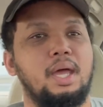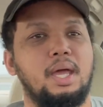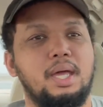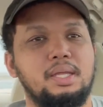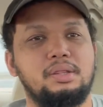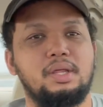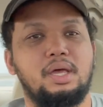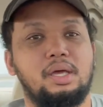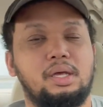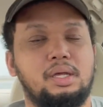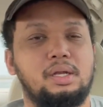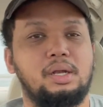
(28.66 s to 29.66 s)
and
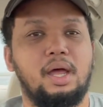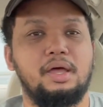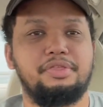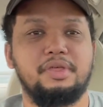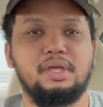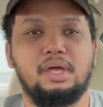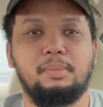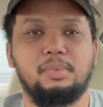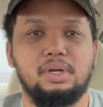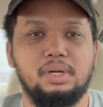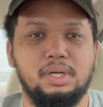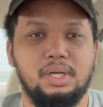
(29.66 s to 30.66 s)
then I think I'm
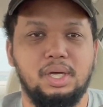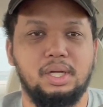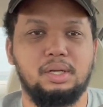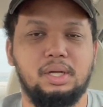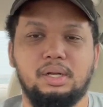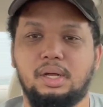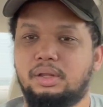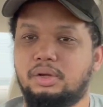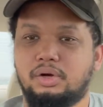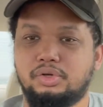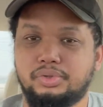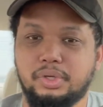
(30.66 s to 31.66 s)
gonna get
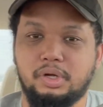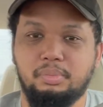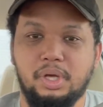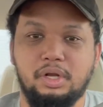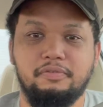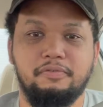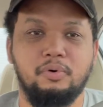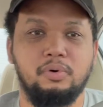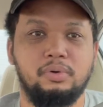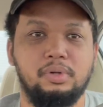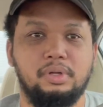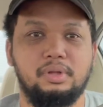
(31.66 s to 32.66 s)
another truck
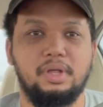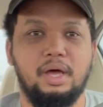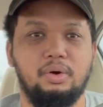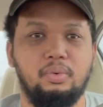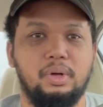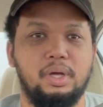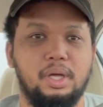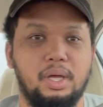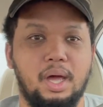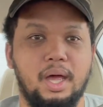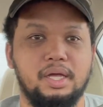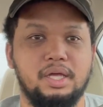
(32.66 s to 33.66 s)
manifold. That
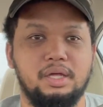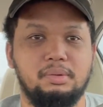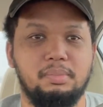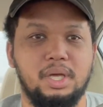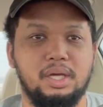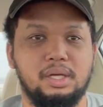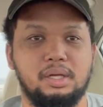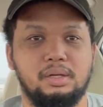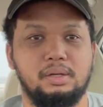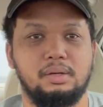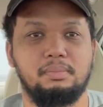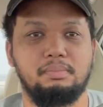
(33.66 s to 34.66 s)
way I can make
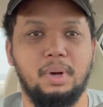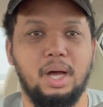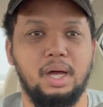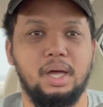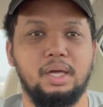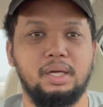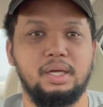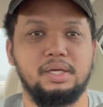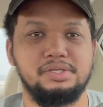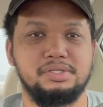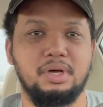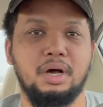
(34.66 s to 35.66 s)
my
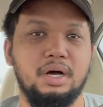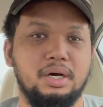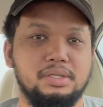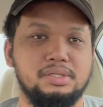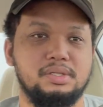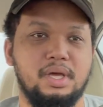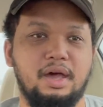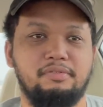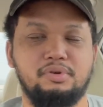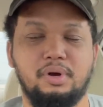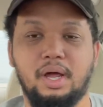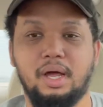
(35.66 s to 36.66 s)
exhaust
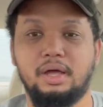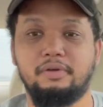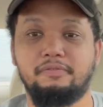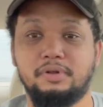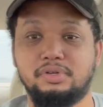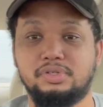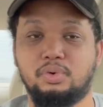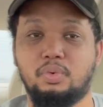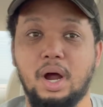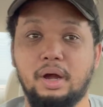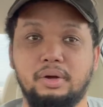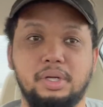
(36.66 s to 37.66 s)
after I finish the
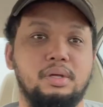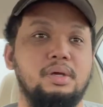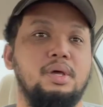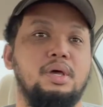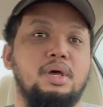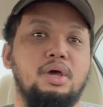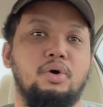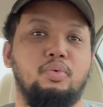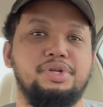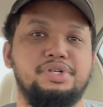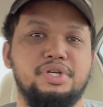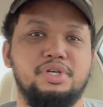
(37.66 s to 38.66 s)
wiring,
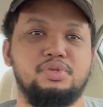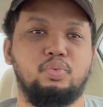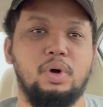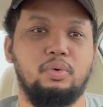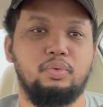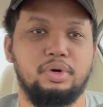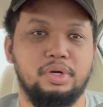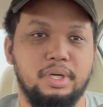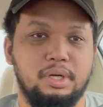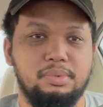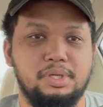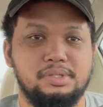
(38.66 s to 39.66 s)
which is what we're
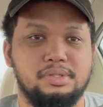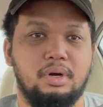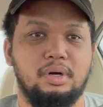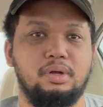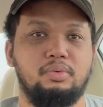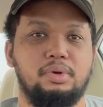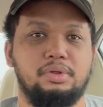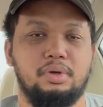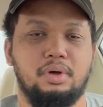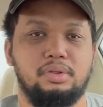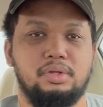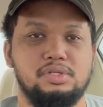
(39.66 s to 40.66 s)
gonna be starting with
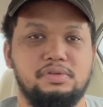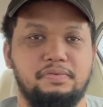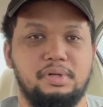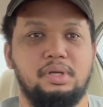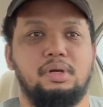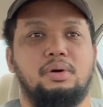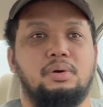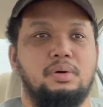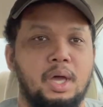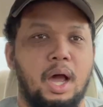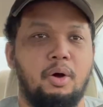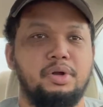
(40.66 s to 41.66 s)
on this video.
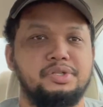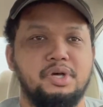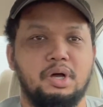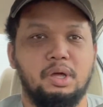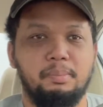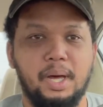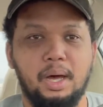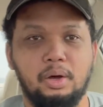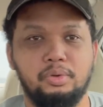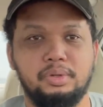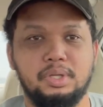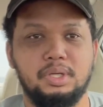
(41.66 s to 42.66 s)
I wanna talk
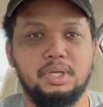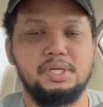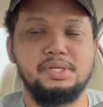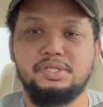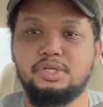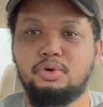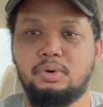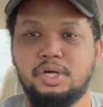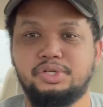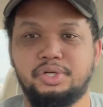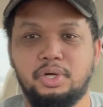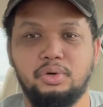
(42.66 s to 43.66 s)
about the ECU
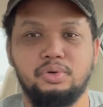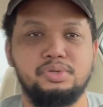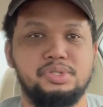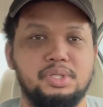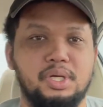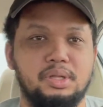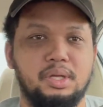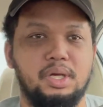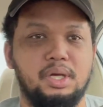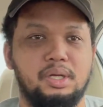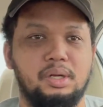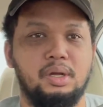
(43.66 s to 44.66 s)
I chose and
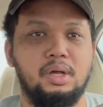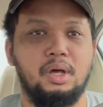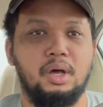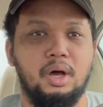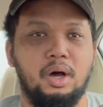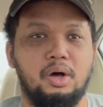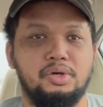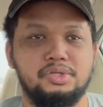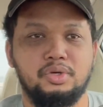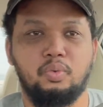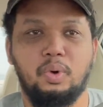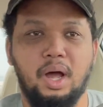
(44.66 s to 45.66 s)
then
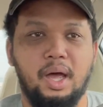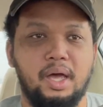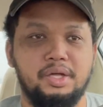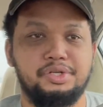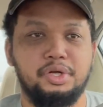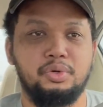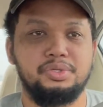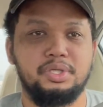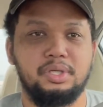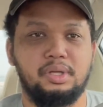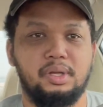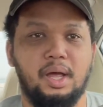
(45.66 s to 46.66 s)
also why I chose
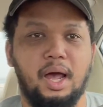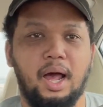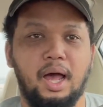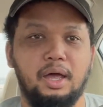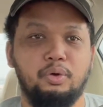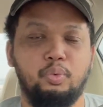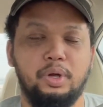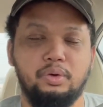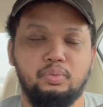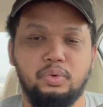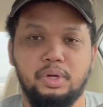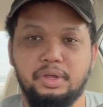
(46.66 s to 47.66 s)
it. I
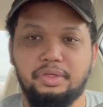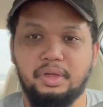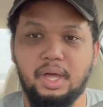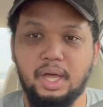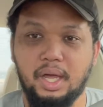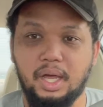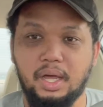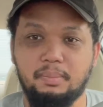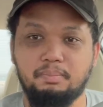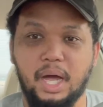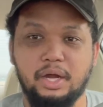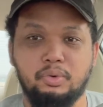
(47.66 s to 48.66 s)
went with a
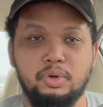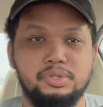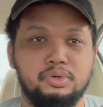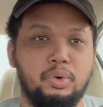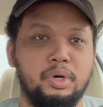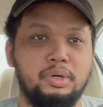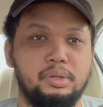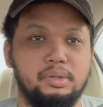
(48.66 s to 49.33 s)
micro squirt